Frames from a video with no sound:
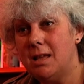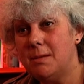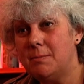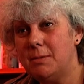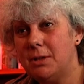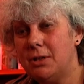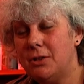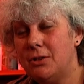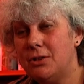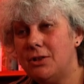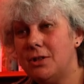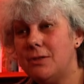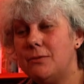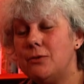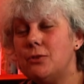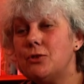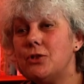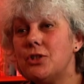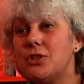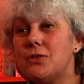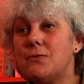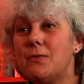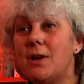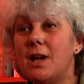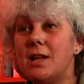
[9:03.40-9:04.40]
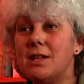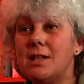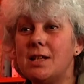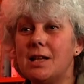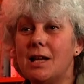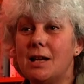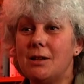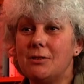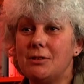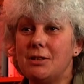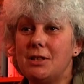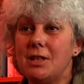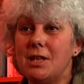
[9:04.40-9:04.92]
Because if you're just finding
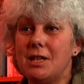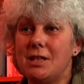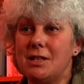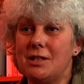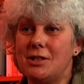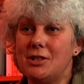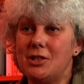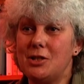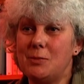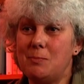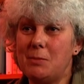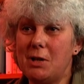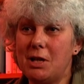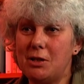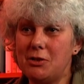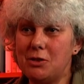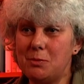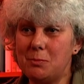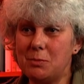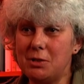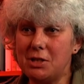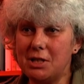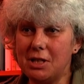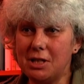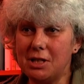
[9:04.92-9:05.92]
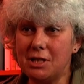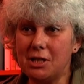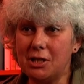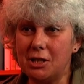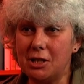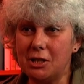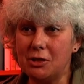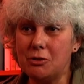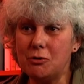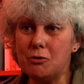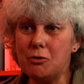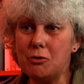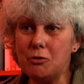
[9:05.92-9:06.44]
out things about a
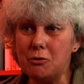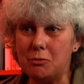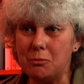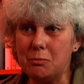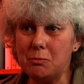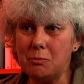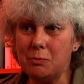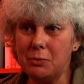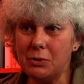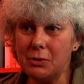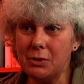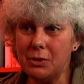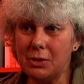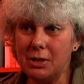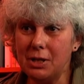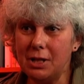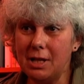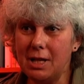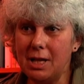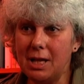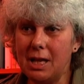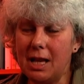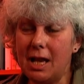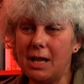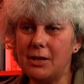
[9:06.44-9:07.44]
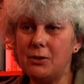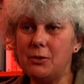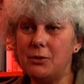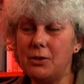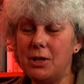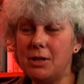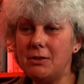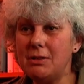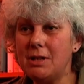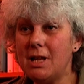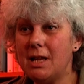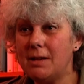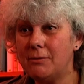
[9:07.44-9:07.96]
particular group, and you
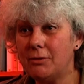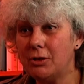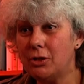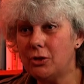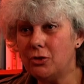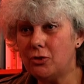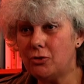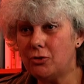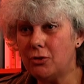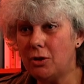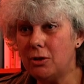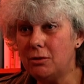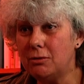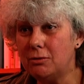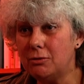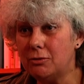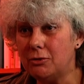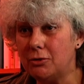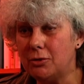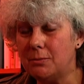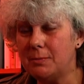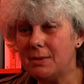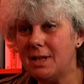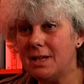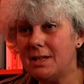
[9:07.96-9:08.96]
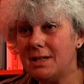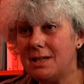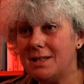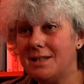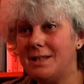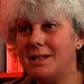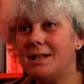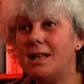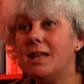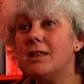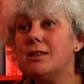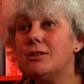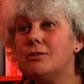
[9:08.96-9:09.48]
don't have a control group, that is
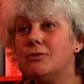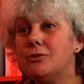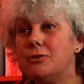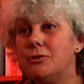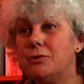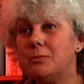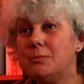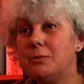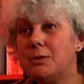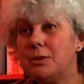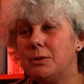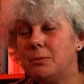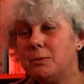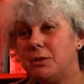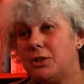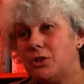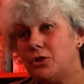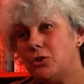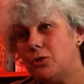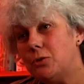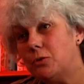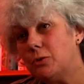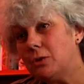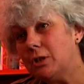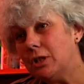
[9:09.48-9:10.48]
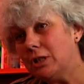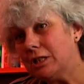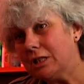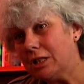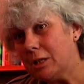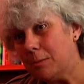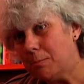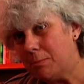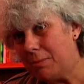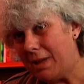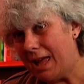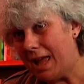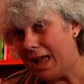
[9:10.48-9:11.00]
another group with which you can
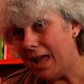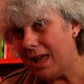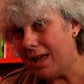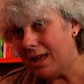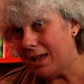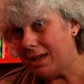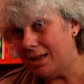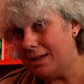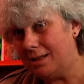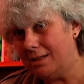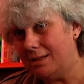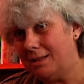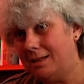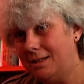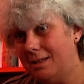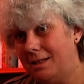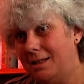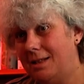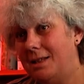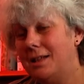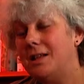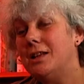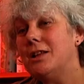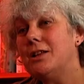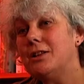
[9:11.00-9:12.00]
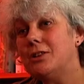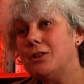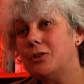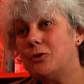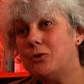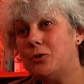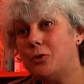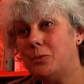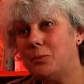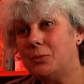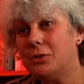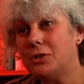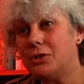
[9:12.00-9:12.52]
compare the
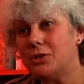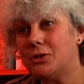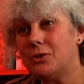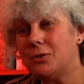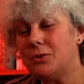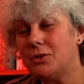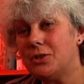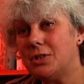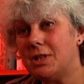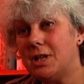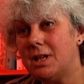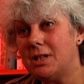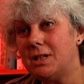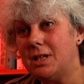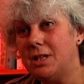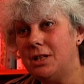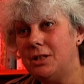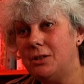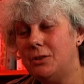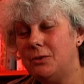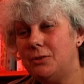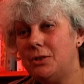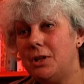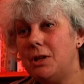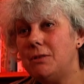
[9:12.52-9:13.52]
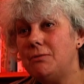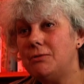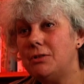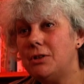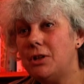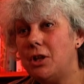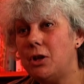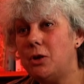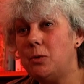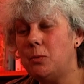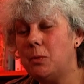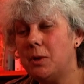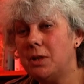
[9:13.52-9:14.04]
group that you're studying, you don't
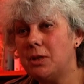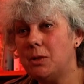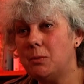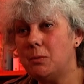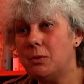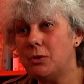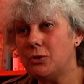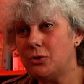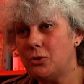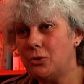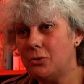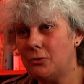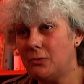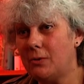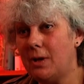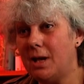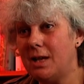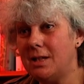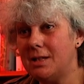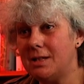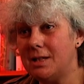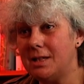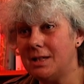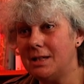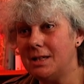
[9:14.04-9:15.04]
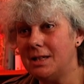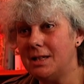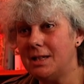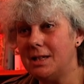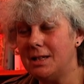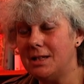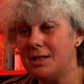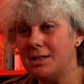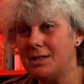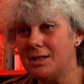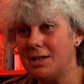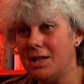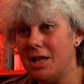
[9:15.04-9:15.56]
know whether what you're finding
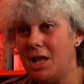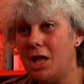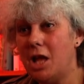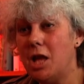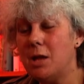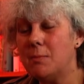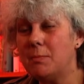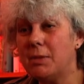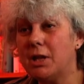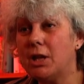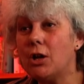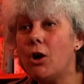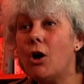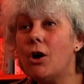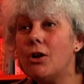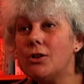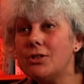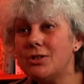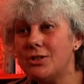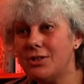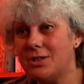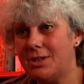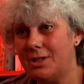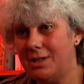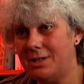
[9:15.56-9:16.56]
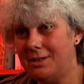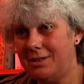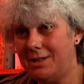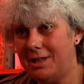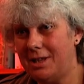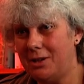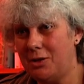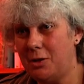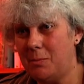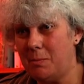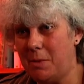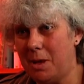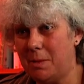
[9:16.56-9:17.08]
is because
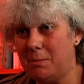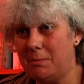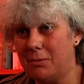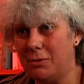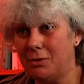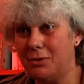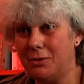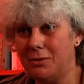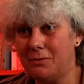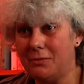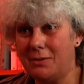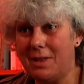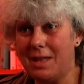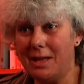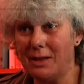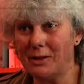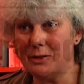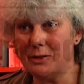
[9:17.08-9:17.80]
they're a member of that